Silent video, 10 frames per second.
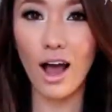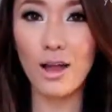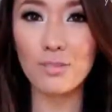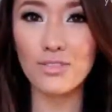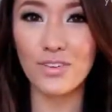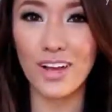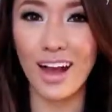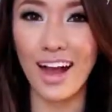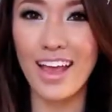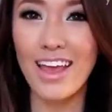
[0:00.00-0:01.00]
I almost
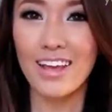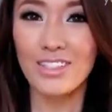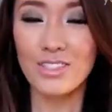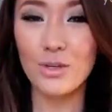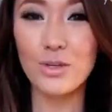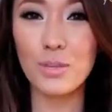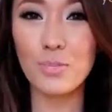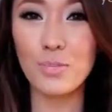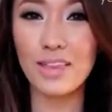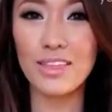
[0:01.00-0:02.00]
forgot. So you
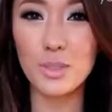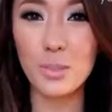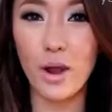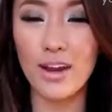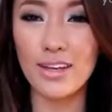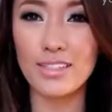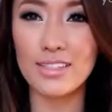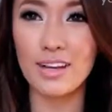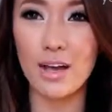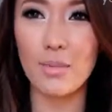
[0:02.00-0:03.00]
can get these
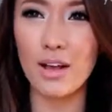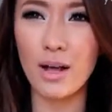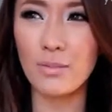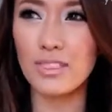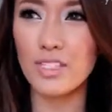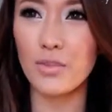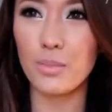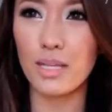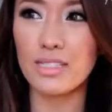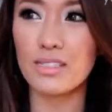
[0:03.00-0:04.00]
products a couple of
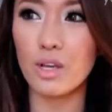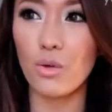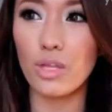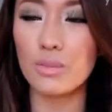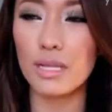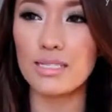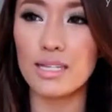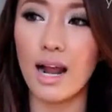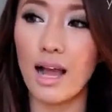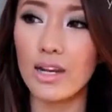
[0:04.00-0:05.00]
different places. The only place
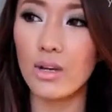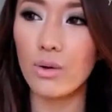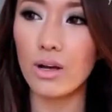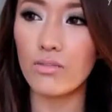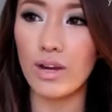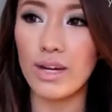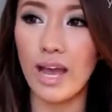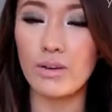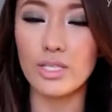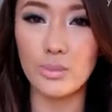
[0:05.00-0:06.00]
that I know of right
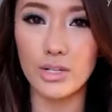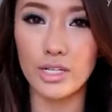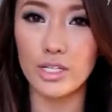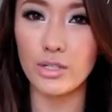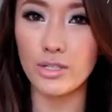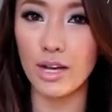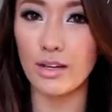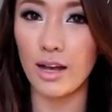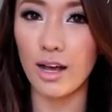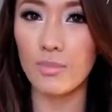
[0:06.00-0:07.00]
now is
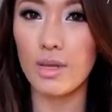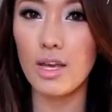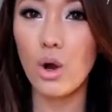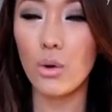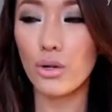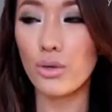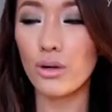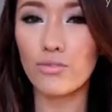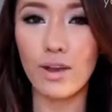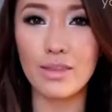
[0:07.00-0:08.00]
prettyandcute.com, or you
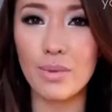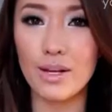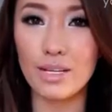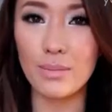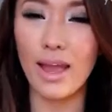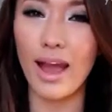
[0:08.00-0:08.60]
can find them on eBay.